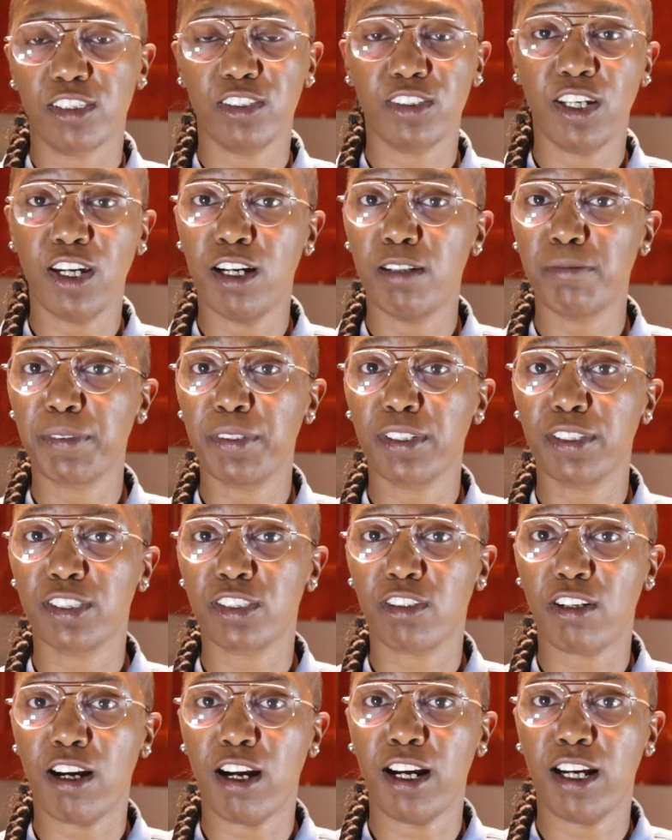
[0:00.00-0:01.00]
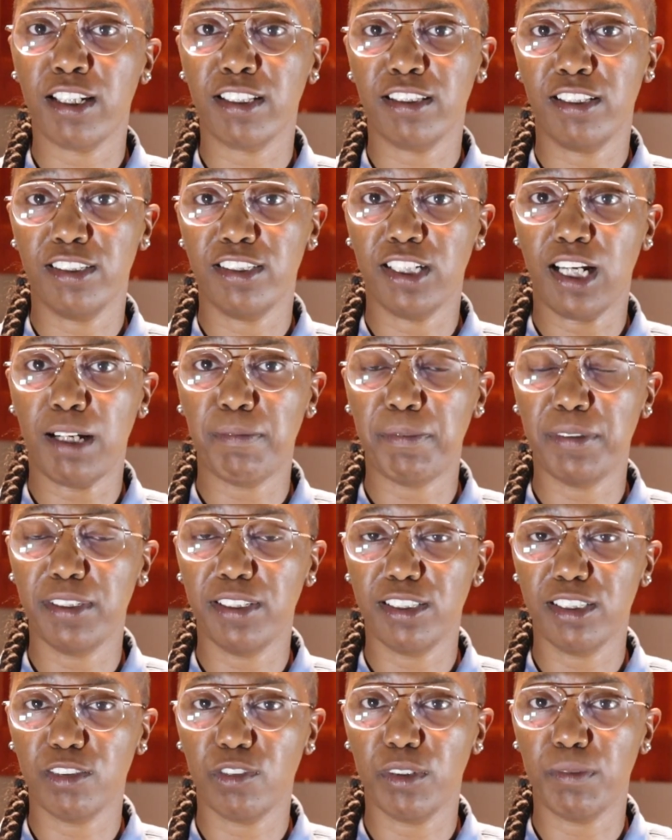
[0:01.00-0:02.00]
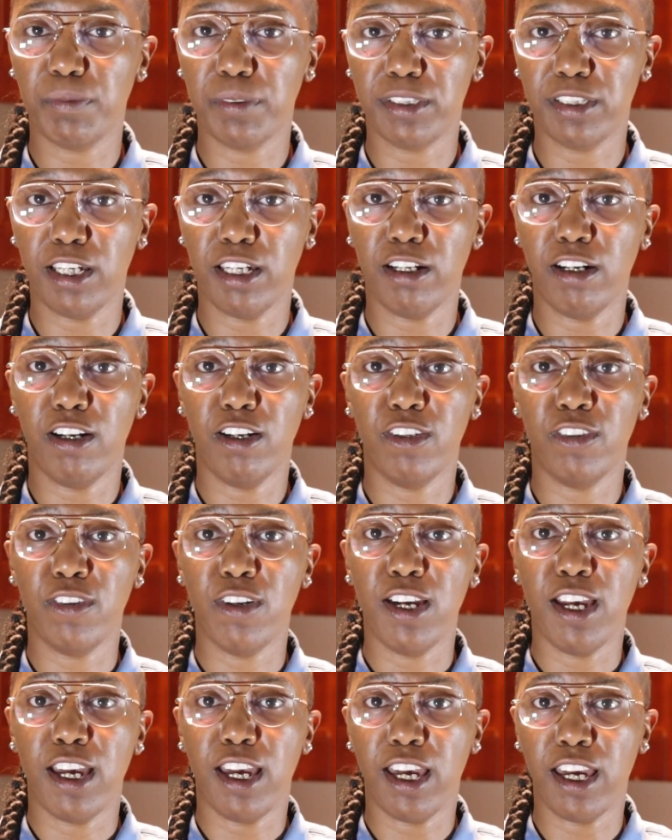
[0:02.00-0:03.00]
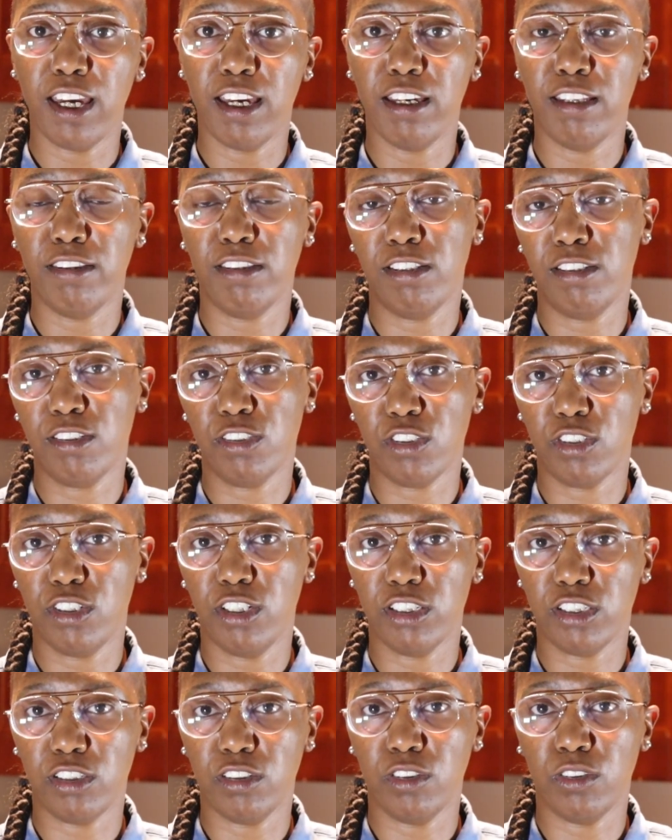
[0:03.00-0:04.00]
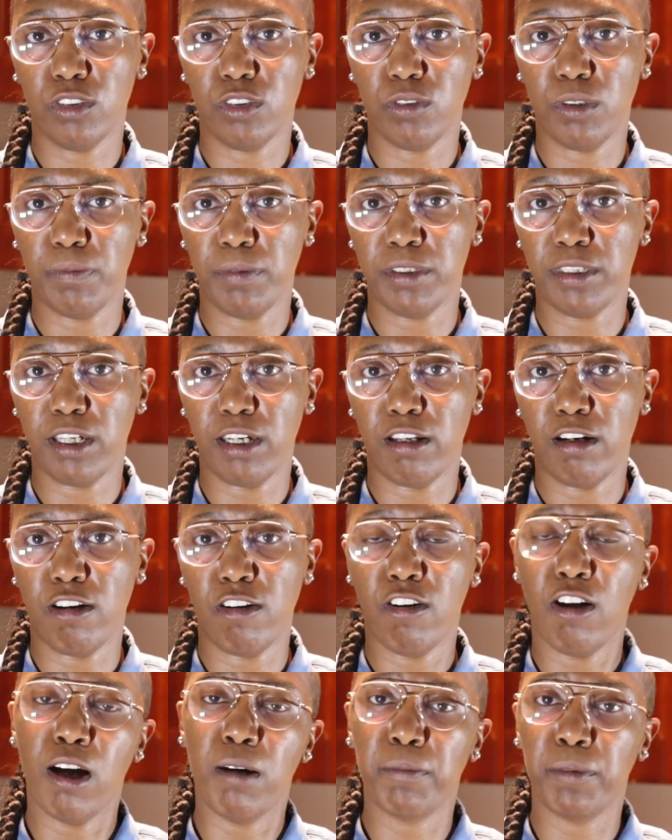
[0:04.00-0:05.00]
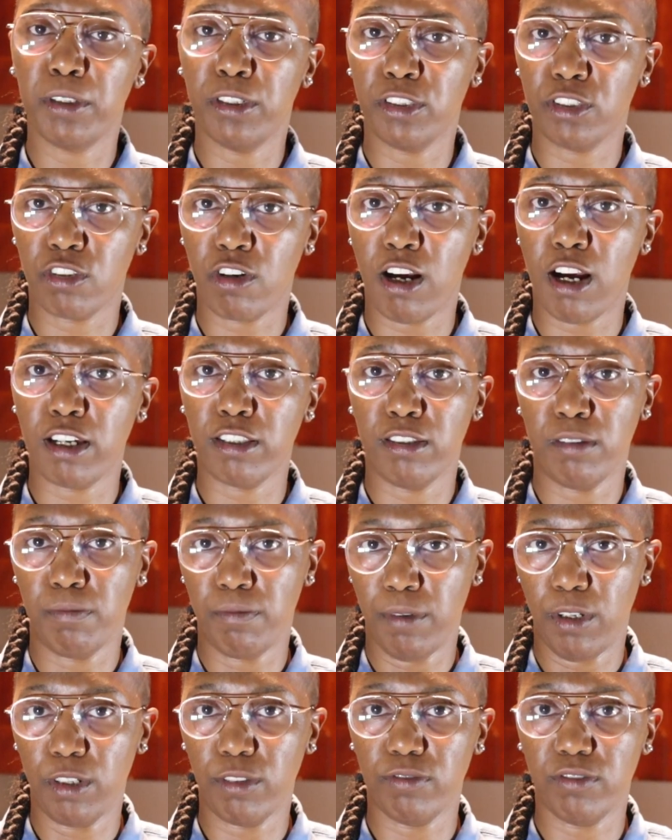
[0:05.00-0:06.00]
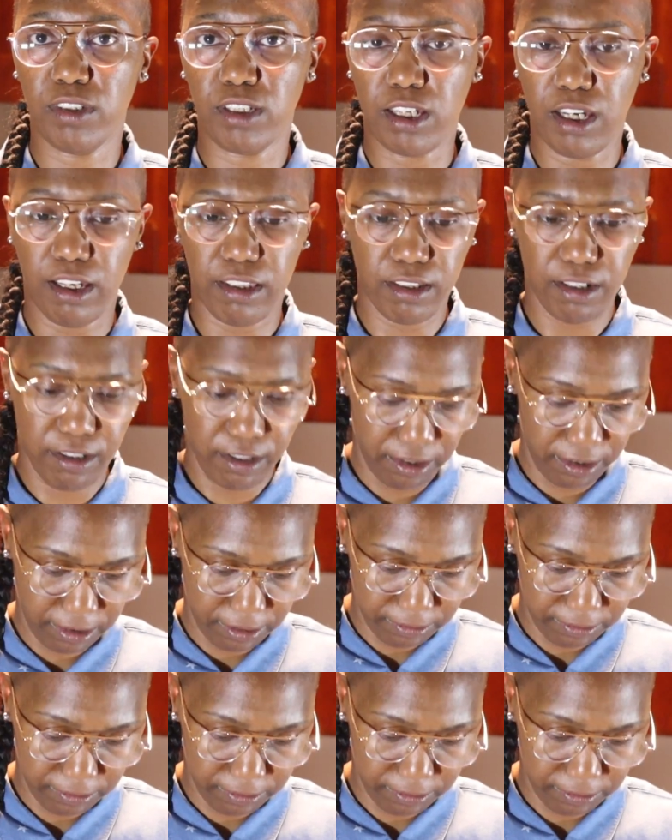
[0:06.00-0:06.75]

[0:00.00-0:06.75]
So now I'm gonna try the Japanese sweet potato and the traditional sweet potato. I'm gonna try them both together.